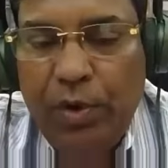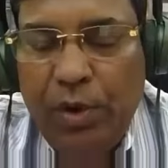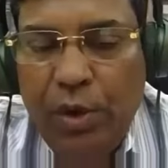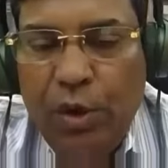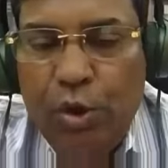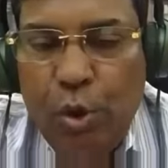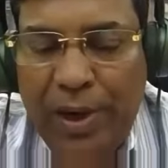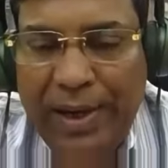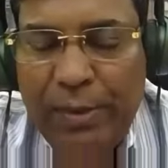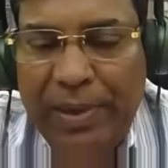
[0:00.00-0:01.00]
So what
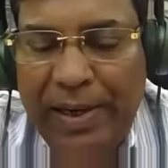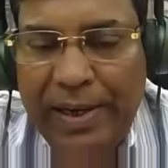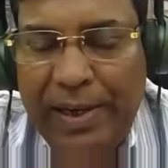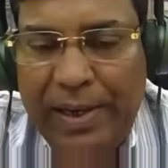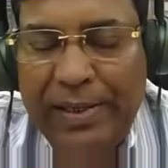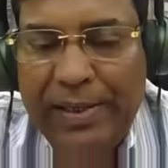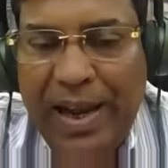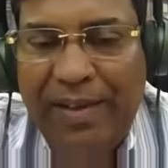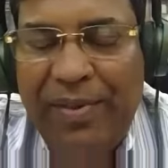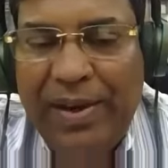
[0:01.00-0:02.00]
has been done is,
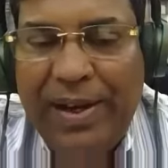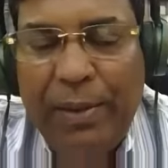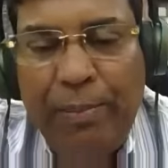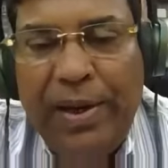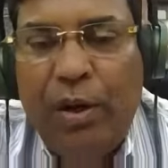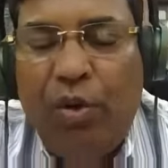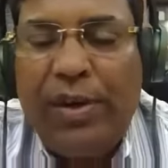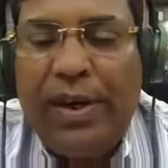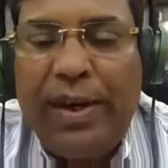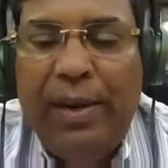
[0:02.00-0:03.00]
after every
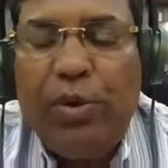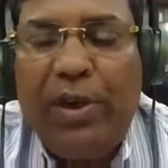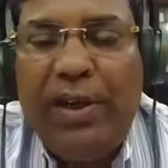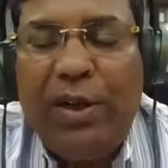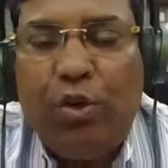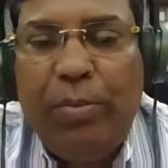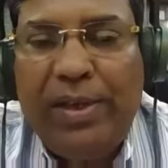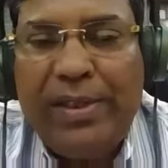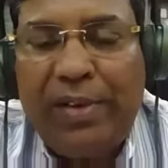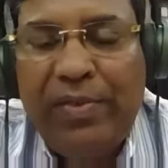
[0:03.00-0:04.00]
counterclaim, all supporting
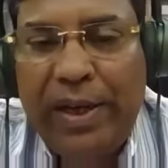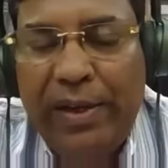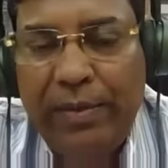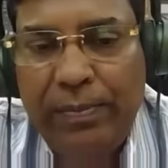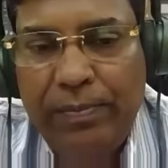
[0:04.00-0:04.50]
documents are filed.